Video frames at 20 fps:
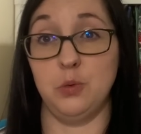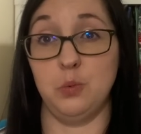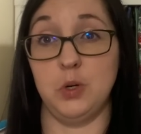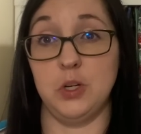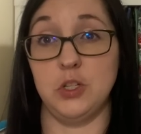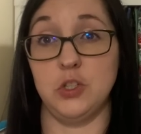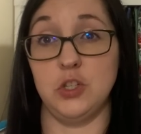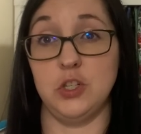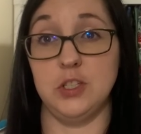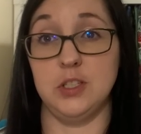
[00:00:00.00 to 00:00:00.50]

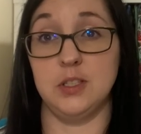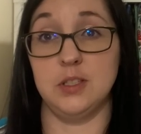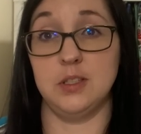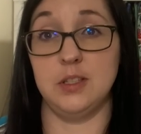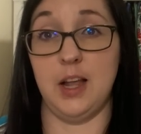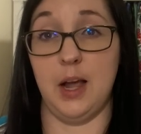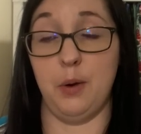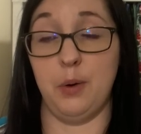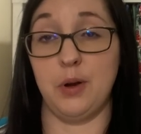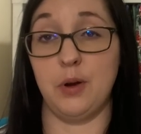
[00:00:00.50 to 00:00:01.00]
which is
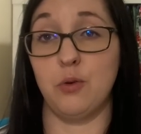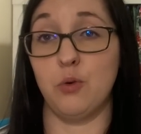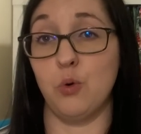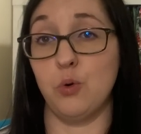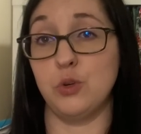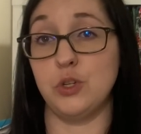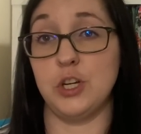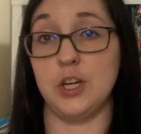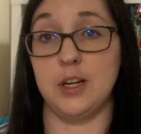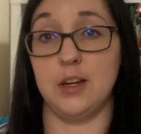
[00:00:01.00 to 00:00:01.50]
now
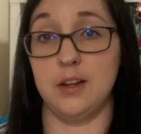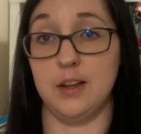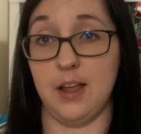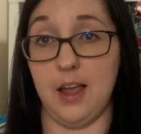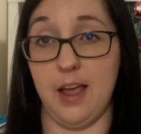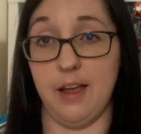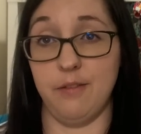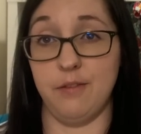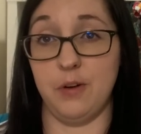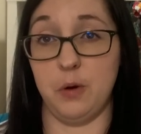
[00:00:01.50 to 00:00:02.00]
encroaching
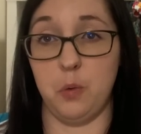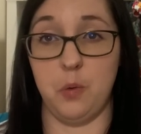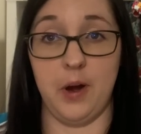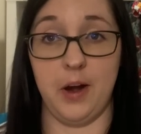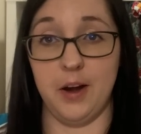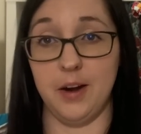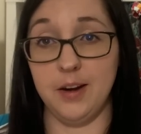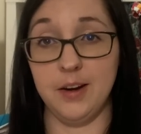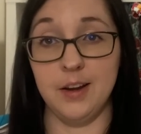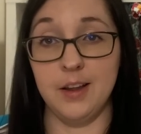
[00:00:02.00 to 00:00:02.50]

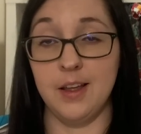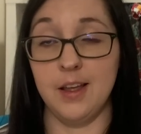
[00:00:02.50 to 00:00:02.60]
everywhere,